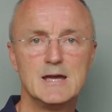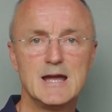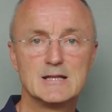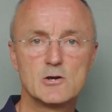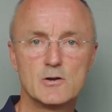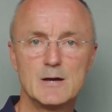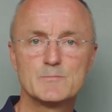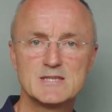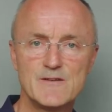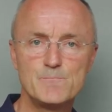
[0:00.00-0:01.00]
It's gone up
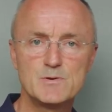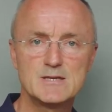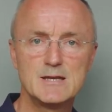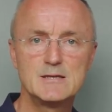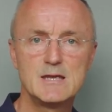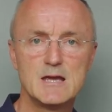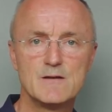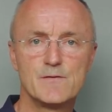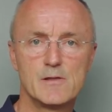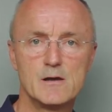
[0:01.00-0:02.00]
7% a year
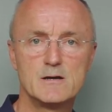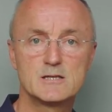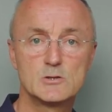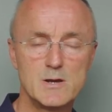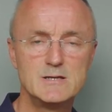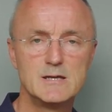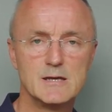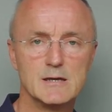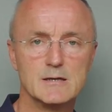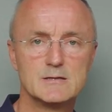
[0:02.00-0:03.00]
for the last 20
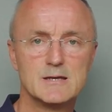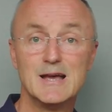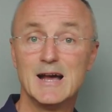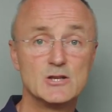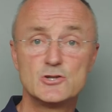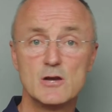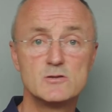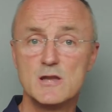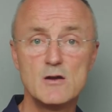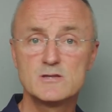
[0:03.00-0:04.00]
years and
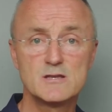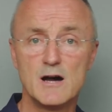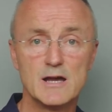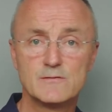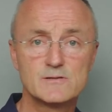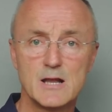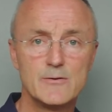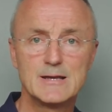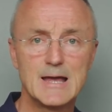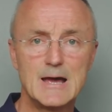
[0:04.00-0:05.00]
shows no sign of
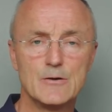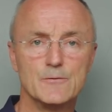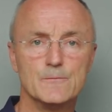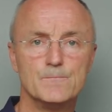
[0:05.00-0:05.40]
slowing down.